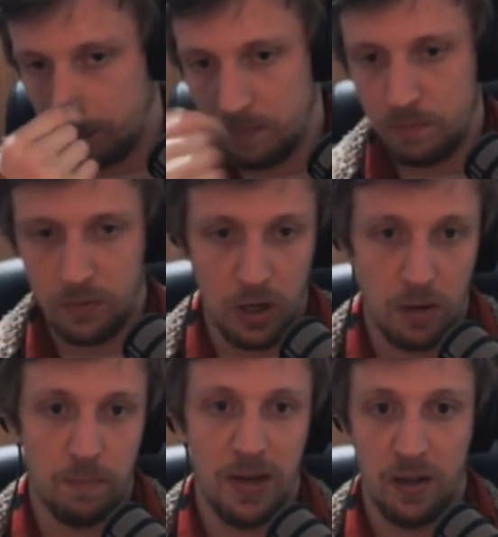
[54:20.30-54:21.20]
So
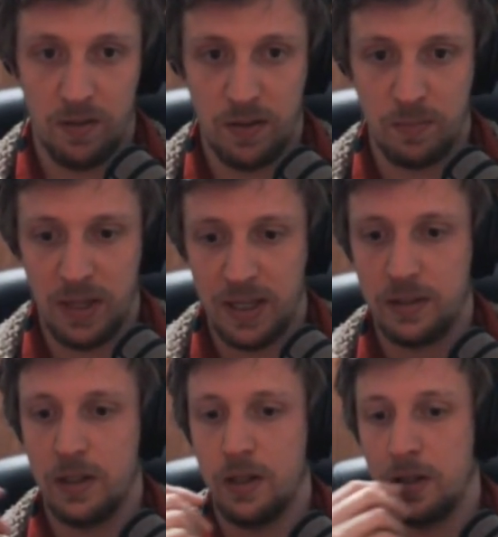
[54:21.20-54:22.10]
now it's this player's
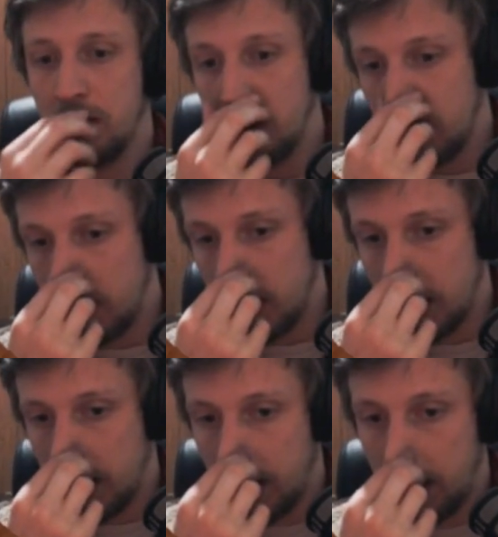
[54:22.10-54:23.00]
turn.
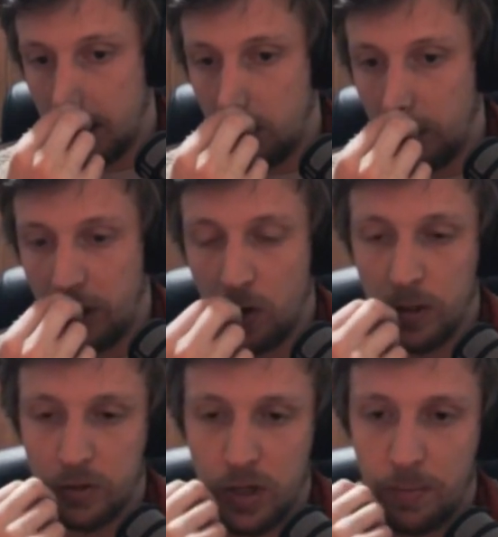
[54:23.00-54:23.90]
We know
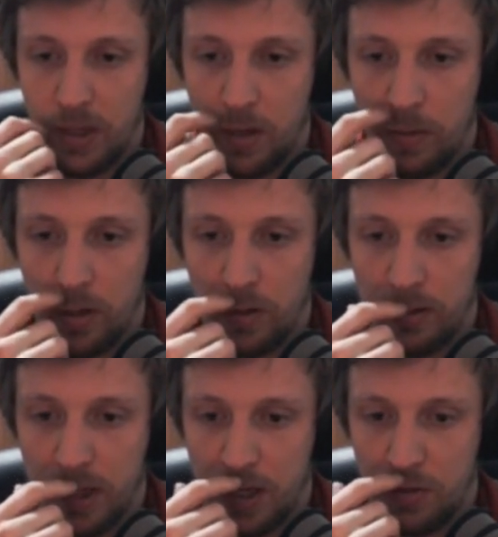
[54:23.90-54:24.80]
extrapolate, we know
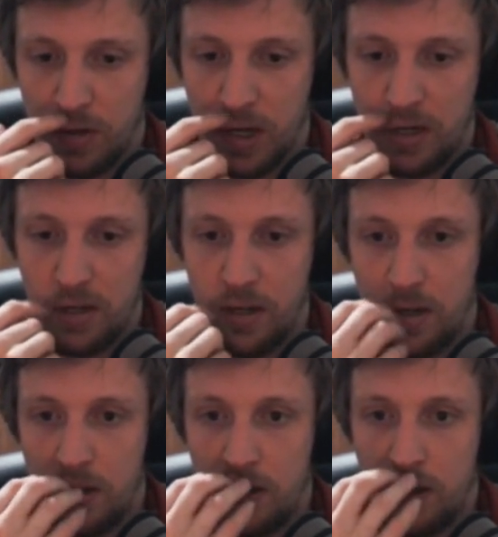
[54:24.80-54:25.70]
exaggerate.
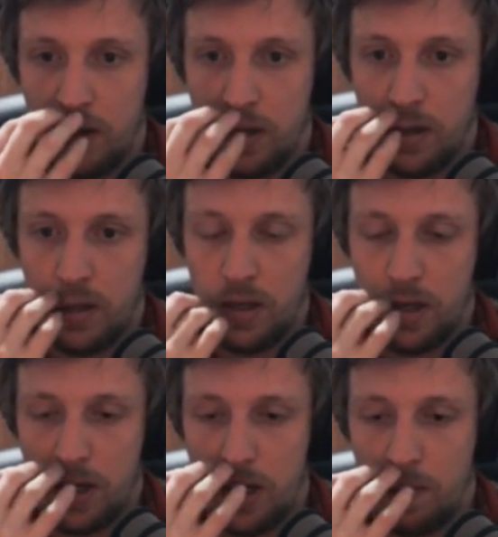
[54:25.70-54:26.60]

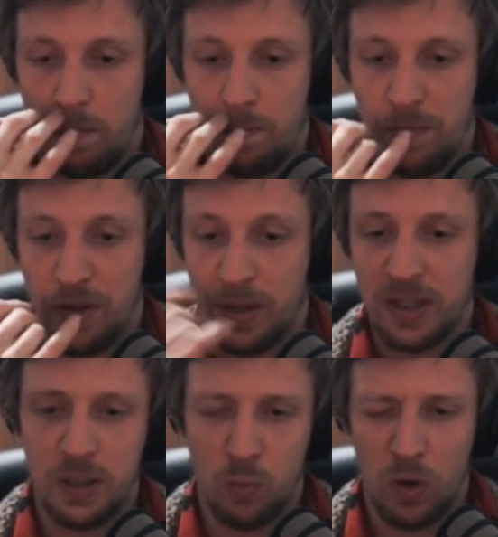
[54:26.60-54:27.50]
So
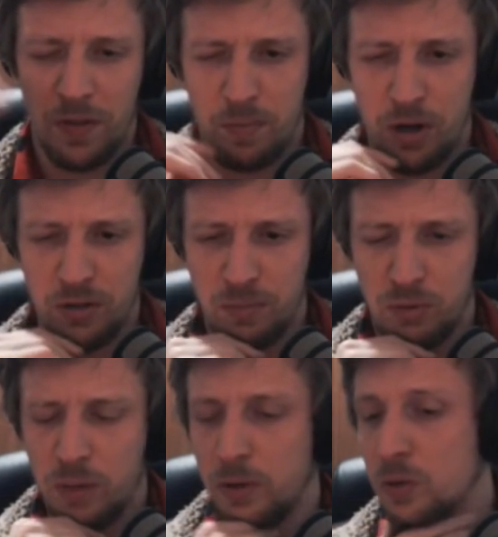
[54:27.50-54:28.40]
basically what this person
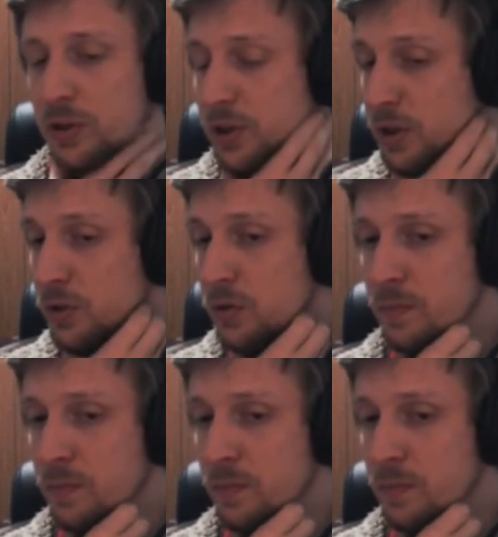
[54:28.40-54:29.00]
probably wants to do,